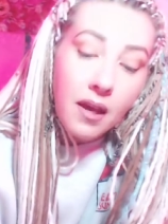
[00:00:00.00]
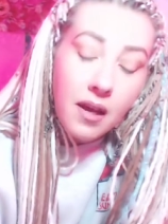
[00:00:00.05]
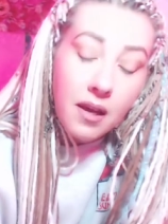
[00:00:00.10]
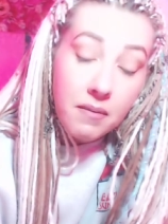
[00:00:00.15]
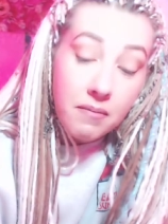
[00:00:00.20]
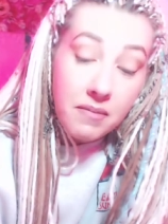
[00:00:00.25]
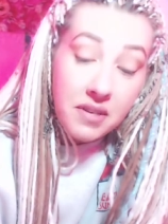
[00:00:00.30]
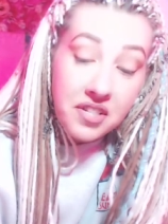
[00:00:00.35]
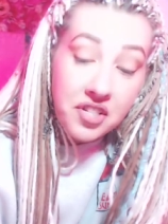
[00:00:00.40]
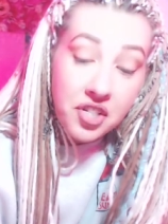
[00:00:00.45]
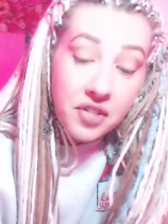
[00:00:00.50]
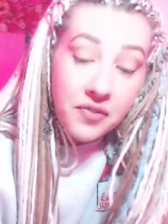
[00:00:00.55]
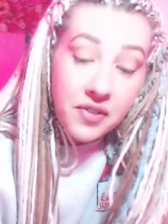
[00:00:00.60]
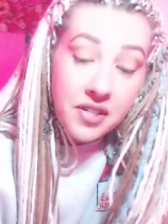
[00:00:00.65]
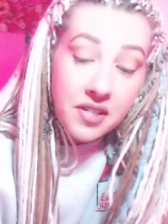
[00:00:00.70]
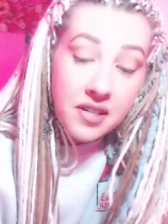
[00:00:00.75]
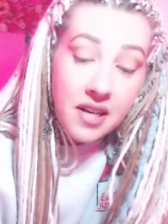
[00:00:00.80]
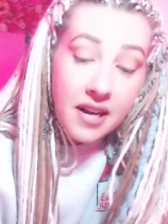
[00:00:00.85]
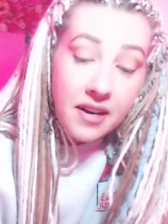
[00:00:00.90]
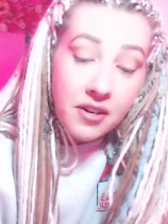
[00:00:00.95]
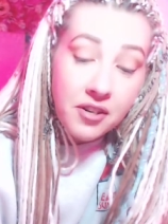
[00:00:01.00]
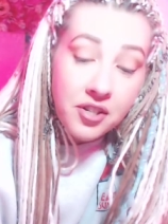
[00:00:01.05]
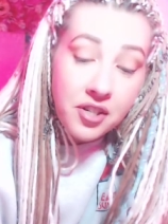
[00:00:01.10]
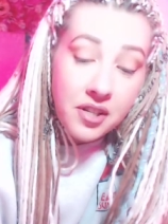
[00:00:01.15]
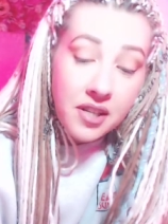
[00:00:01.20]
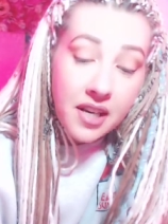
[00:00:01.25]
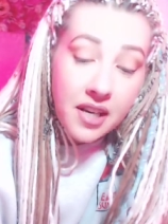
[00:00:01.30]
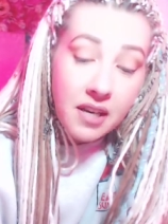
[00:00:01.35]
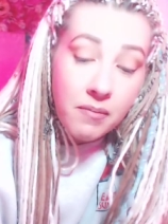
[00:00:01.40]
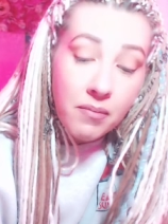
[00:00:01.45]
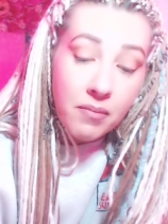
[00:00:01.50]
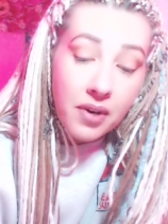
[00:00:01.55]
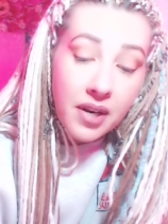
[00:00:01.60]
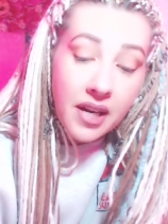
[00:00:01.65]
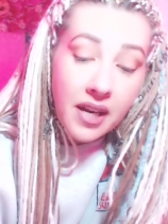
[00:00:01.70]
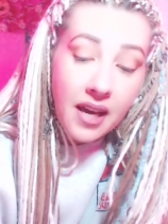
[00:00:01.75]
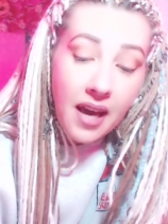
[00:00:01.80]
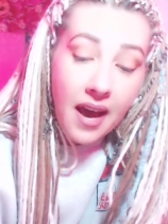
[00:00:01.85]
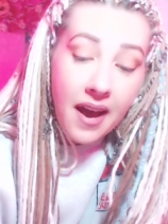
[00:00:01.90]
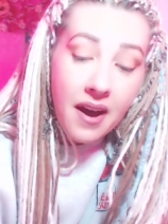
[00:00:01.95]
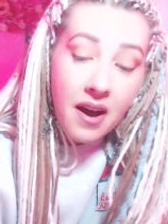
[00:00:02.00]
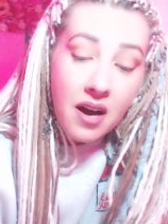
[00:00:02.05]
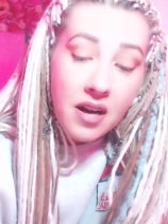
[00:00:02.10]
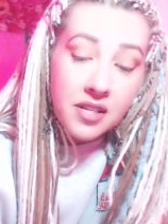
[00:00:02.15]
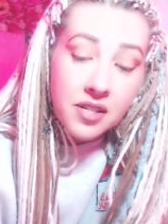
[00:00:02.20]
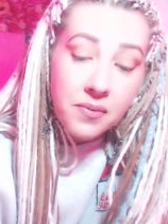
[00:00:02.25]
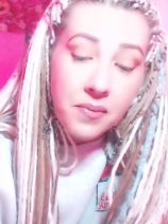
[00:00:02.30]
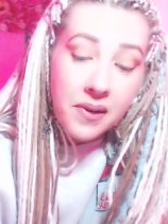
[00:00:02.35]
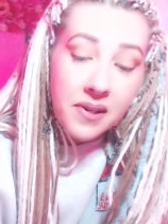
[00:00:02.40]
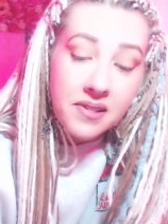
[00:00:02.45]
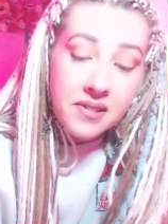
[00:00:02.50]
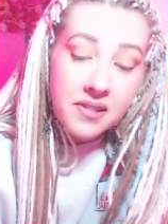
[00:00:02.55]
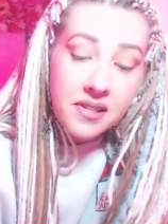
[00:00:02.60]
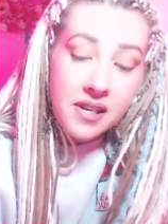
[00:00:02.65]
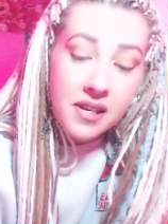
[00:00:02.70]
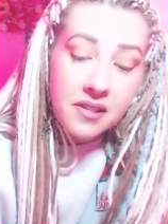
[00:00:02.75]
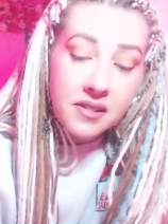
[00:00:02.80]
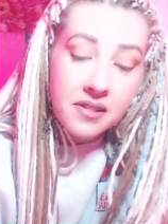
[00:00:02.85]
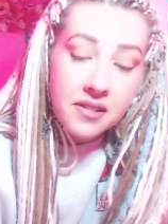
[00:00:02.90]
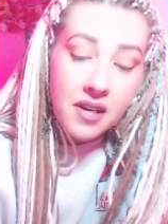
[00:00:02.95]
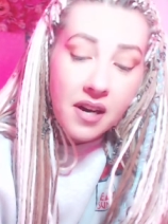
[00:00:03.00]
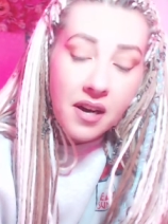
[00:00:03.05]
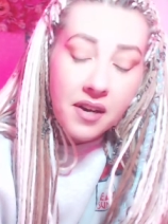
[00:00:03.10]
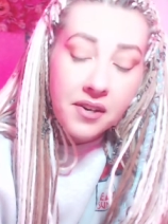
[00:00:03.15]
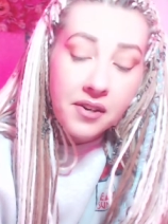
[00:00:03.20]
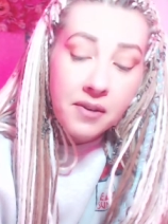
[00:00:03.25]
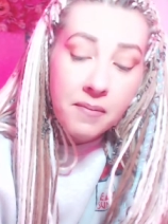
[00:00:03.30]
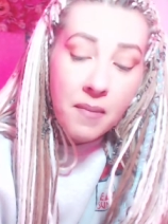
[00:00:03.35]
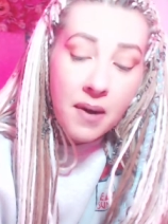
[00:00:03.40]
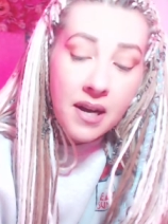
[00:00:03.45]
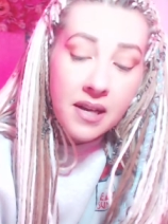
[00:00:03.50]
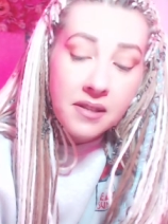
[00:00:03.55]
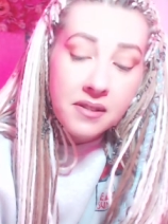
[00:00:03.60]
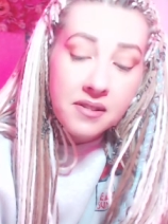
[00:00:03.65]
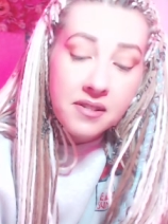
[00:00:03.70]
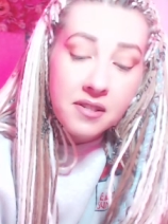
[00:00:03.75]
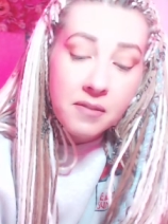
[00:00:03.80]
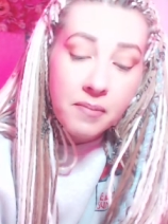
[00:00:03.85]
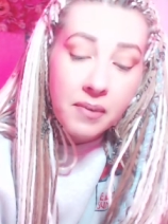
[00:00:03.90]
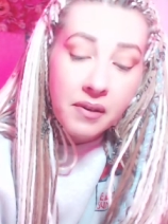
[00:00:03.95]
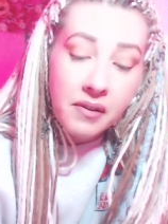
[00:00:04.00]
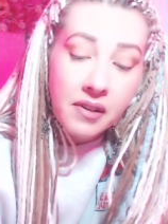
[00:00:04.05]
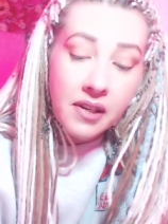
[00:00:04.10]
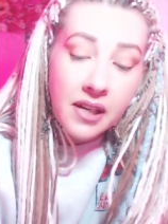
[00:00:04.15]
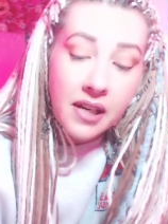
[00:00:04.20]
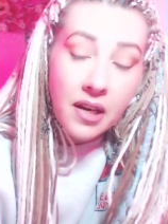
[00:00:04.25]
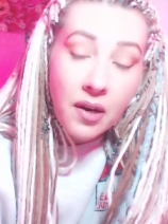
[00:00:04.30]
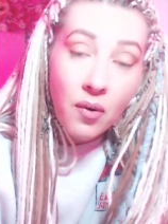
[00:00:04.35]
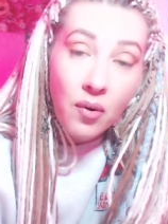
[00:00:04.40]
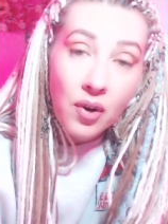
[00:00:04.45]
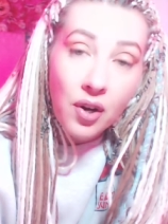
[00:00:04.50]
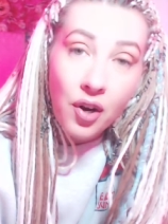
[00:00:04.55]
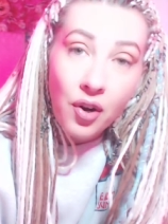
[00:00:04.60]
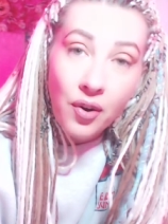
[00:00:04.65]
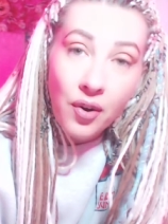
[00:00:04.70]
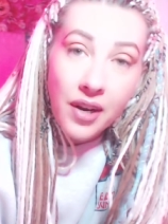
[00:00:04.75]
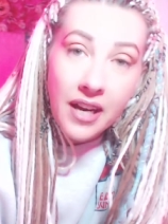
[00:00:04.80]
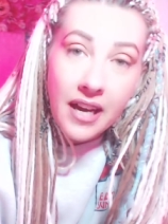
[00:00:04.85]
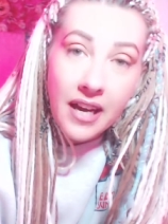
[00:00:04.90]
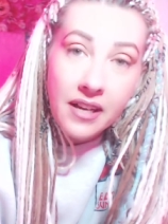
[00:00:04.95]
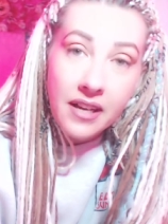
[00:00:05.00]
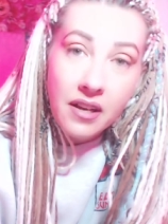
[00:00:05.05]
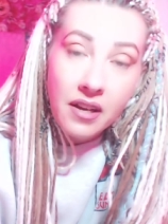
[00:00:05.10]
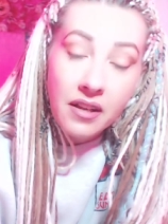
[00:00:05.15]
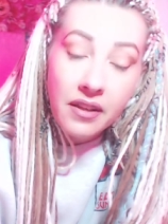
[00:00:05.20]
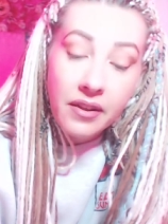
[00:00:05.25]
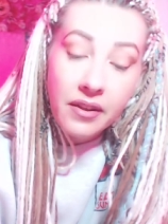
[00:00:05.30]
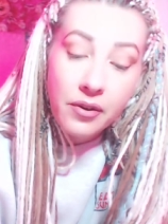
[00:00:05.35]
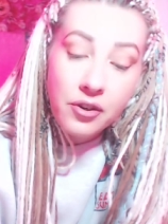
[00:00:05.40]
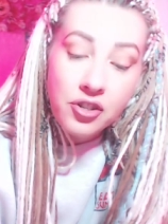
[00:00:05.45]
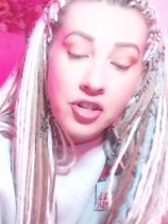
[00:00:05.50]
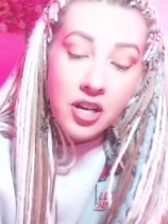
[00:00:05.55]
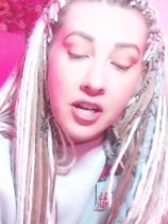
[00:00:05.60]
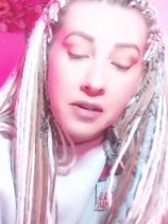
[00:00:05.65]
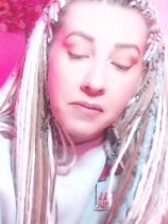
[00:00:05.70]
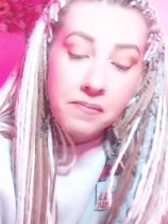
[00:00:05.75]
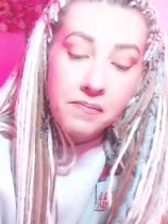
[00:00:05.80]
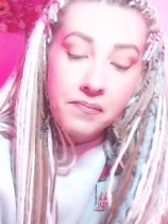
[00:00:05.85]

Mischief is an energy that can bring chaos when it seeks to undermine stability or create illusion.